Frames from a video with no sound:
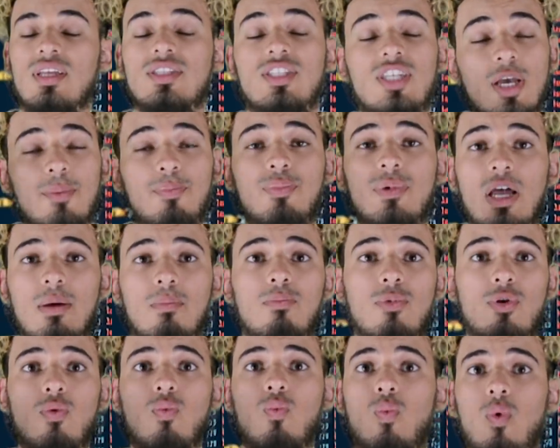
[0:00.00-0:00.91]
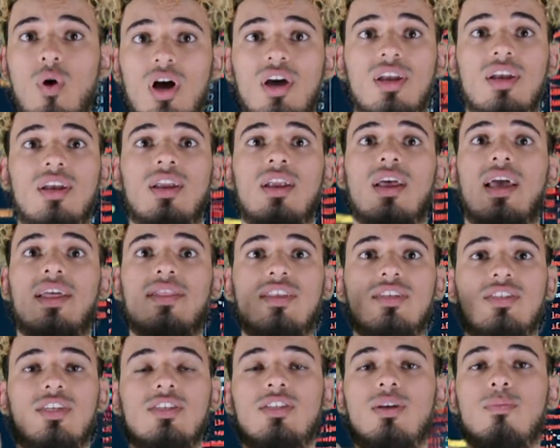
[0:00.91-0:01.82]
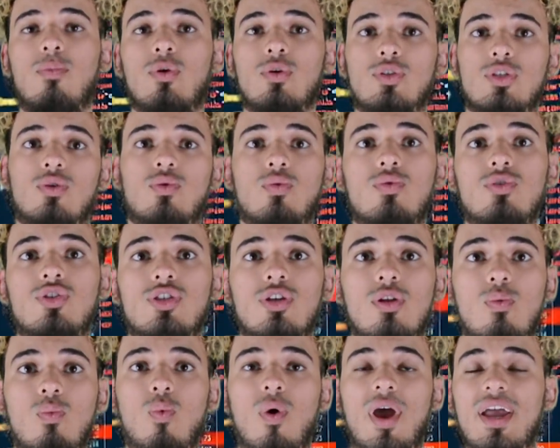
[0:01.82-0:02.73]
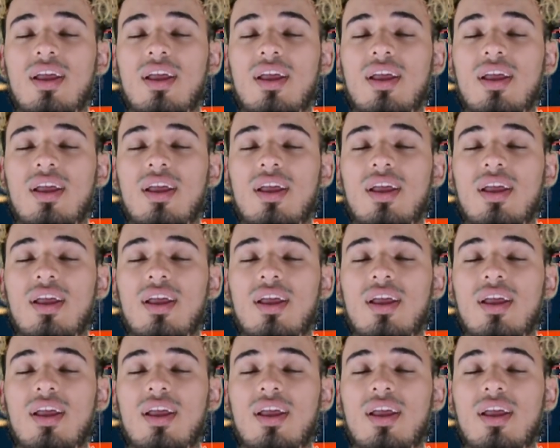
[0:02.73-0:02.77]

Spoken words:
Tip number 1, and this is the most crucial